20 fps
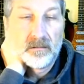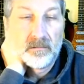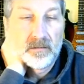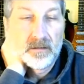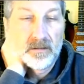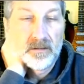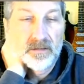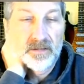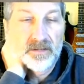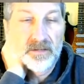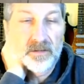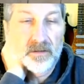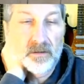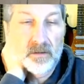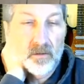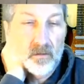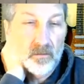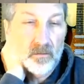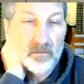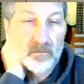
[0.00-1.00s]

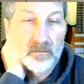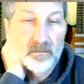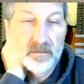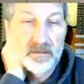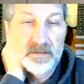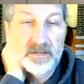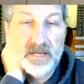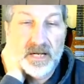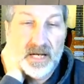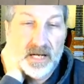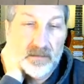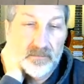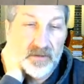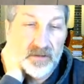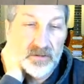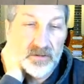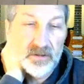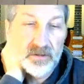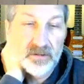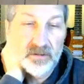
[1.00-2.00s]
So
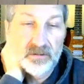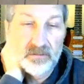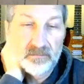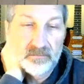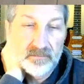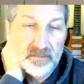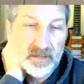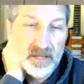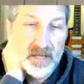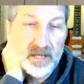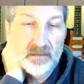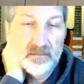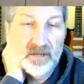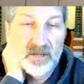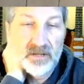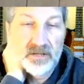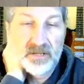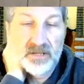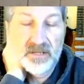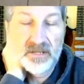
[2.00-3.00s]
damage.
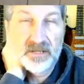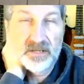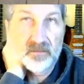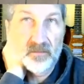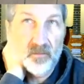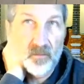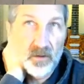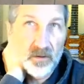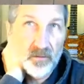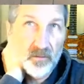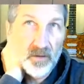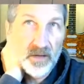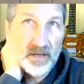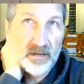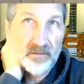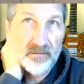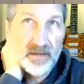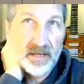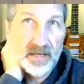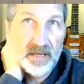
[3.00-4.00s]
Damage is one way
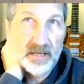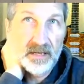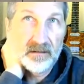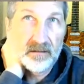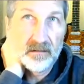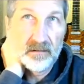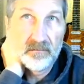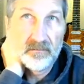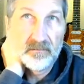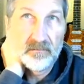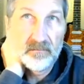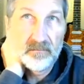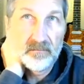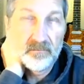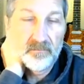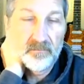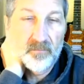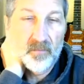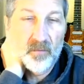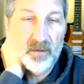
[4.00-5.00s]
of getting
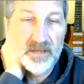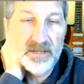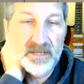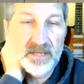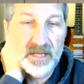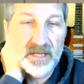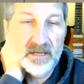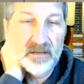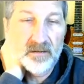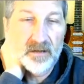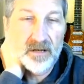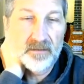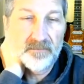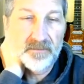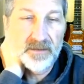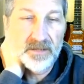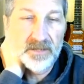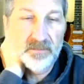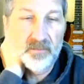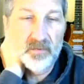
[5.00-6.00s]
points taken off
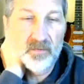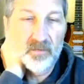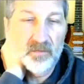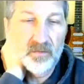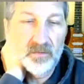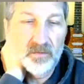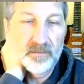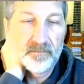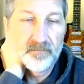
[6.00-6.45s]
this pool.